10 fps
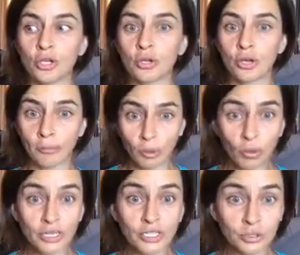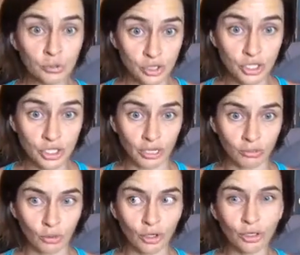number one is nutrition.
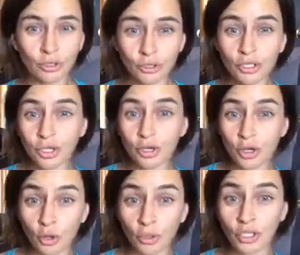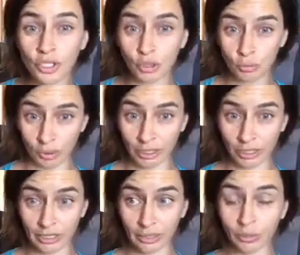We're going to learn to nourish your body